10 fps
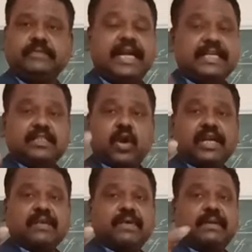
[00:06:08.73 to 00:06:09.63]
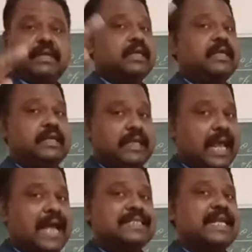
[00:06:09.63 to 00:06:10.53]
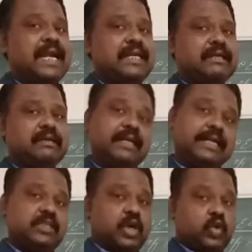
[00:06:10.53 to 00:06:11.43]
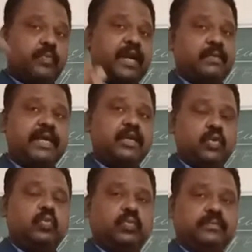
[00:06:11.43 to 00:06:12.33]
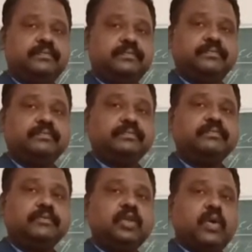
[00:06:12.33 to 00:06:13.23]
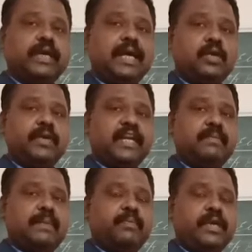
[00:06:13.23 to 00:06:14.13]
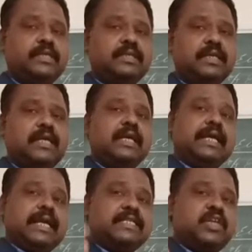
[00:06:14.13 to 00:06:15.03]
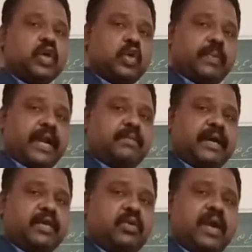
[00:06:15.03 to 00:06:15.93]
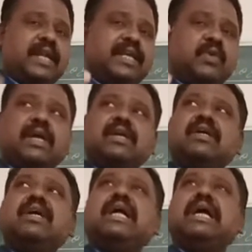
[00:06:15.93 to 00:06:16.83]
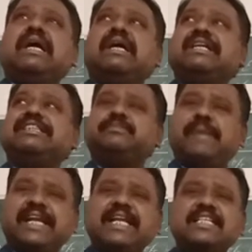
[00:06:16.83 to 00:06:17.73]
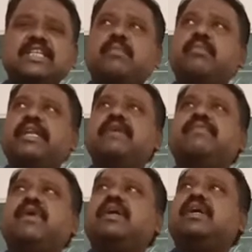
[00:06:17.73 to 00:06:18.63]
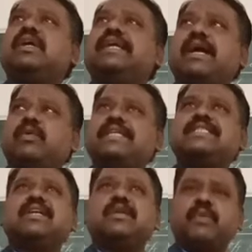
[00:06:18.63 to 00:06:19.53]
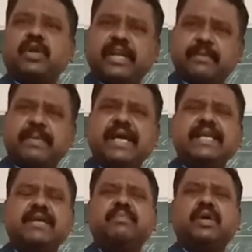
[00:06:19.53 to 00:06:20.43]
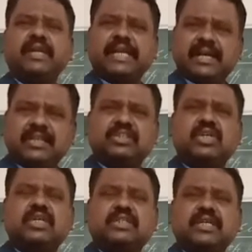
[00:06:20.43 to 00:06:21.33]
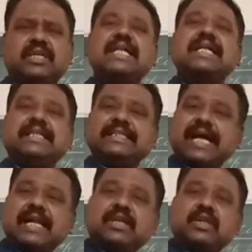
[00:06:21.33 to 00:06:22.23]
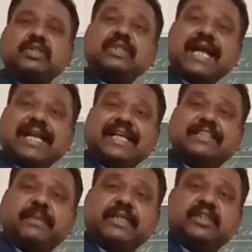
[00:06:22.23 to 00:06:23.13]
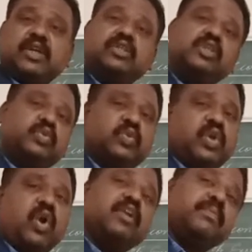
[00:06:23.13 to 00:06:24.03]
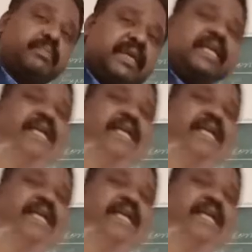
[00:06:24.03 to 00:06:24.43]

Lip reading: It is not given as rent, it is occupied by you. Okay, are you getting my point? It is occupied by you and you are spending some money for decoration, for repairing, for reconstruction. That expenditure also should not be